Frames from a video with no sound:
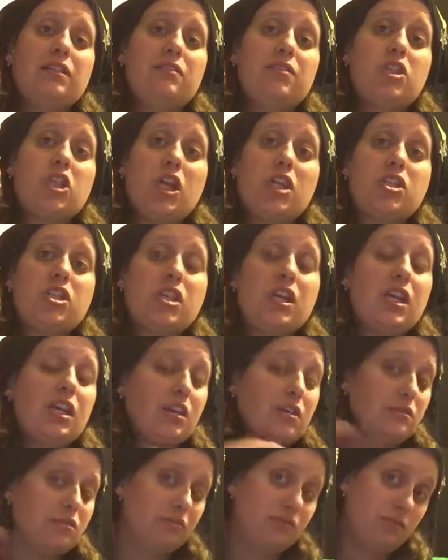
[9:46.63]

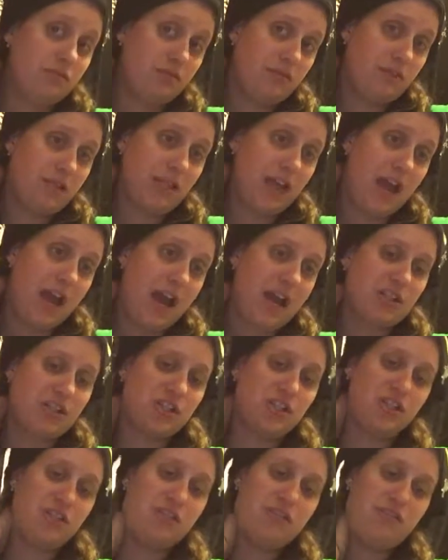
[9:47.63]
judging
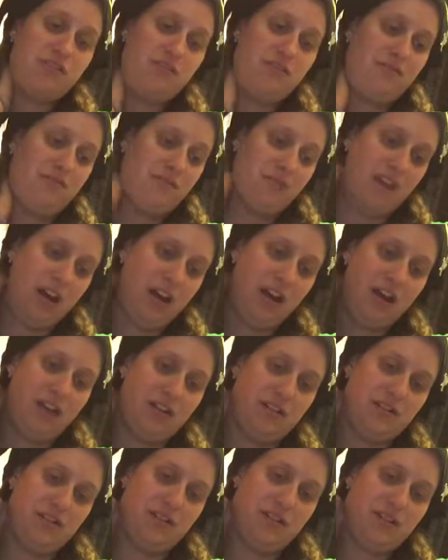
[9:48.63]
slash
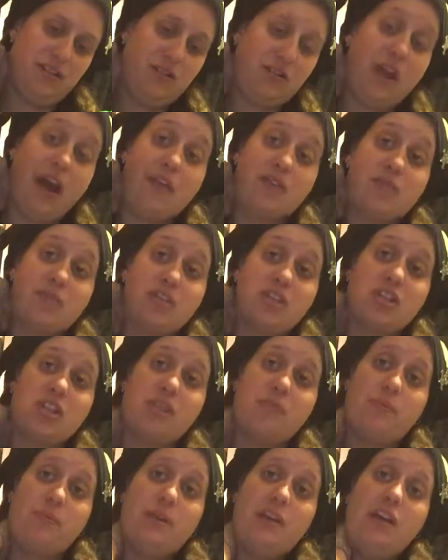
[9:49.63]

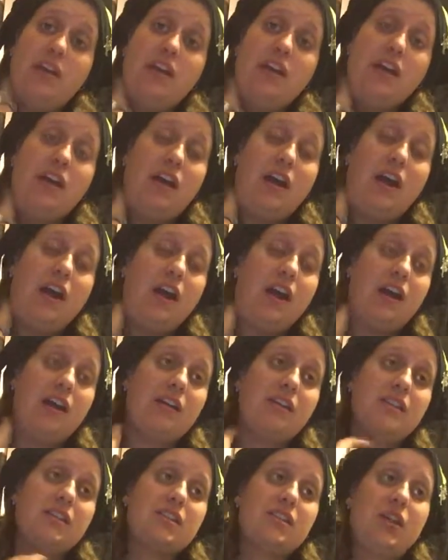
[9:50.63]
craftsmanship.
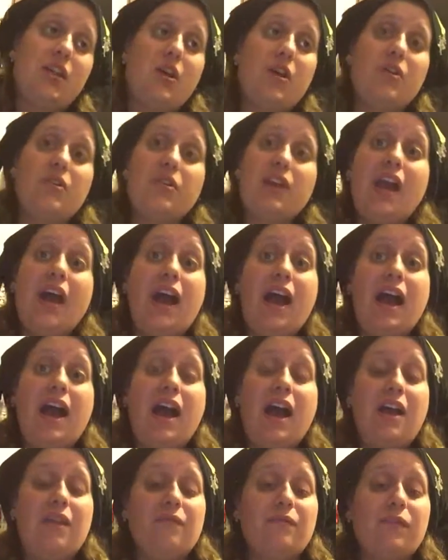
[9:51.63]
So yeah,
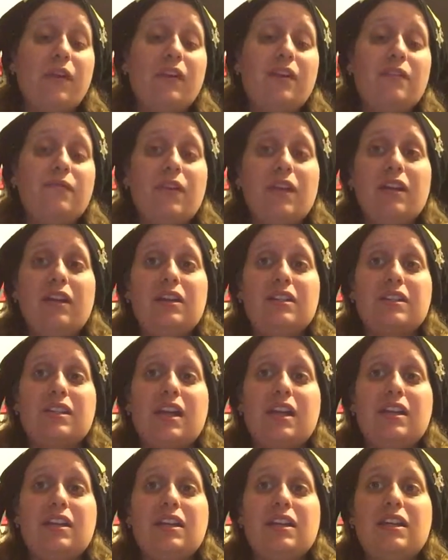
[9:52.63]
I'm very, very
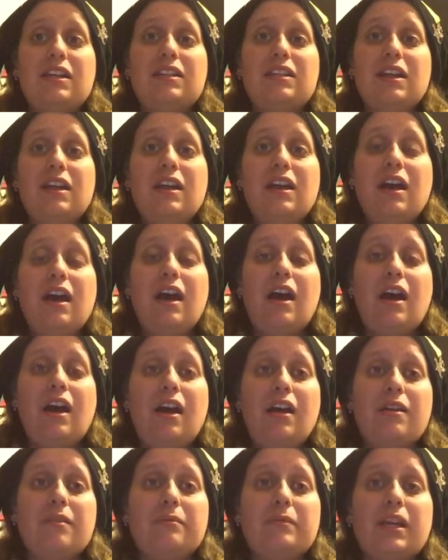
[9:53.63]
excited.
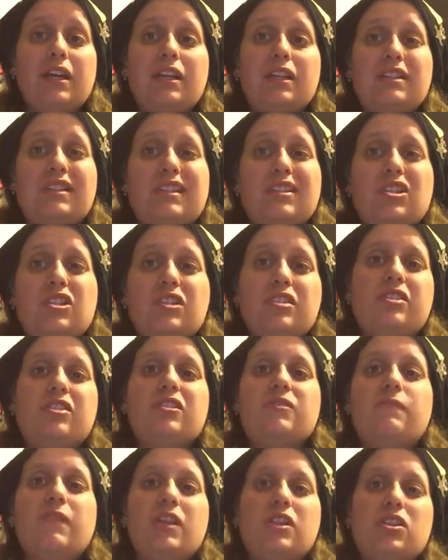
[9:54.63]
Like I said, she's
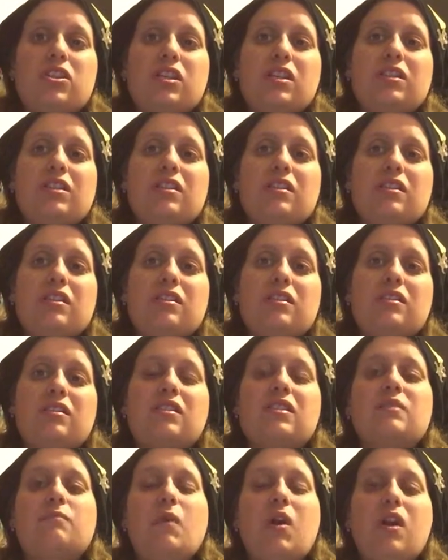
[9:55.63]
just finishing the
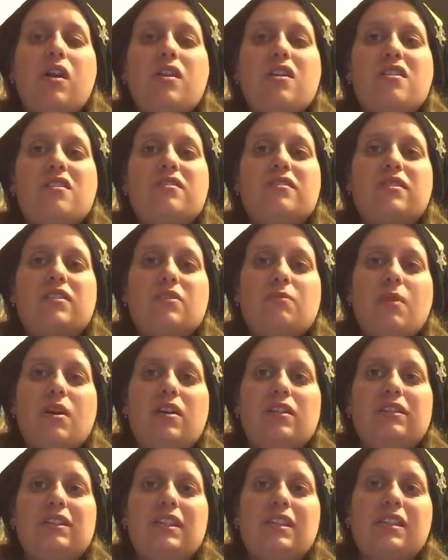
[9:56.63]

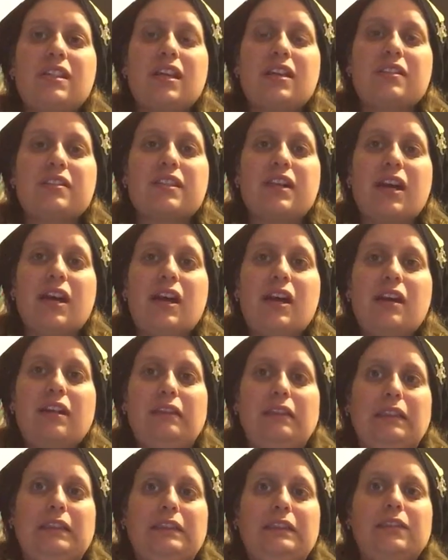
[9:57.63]
small details that
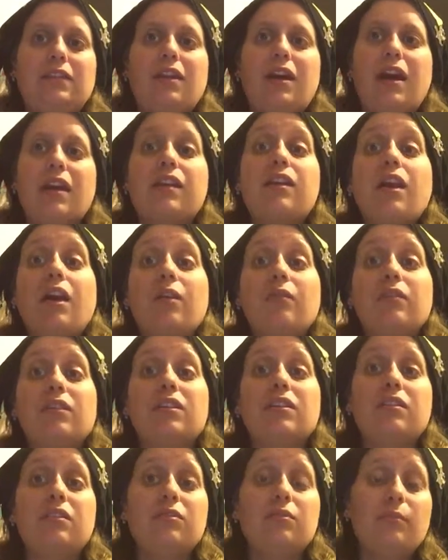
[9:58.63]
I can't
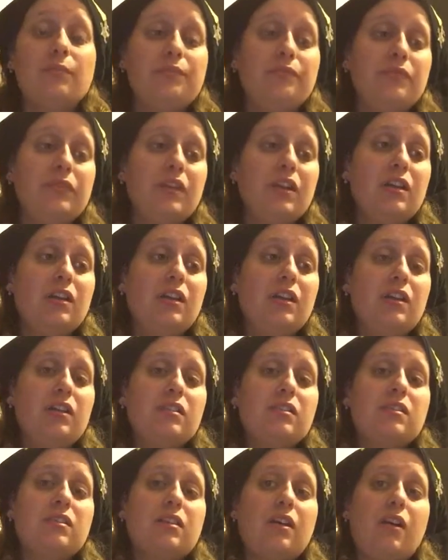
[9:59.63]
really do.
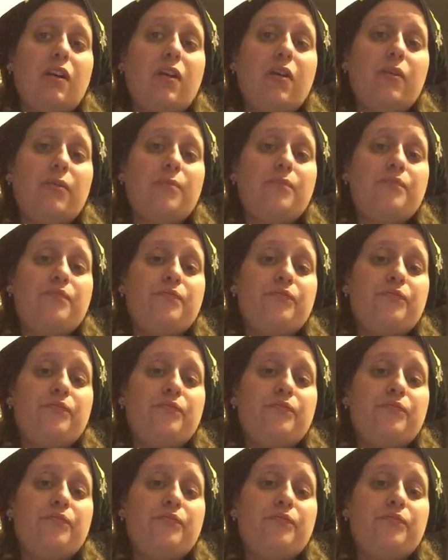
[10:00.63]
So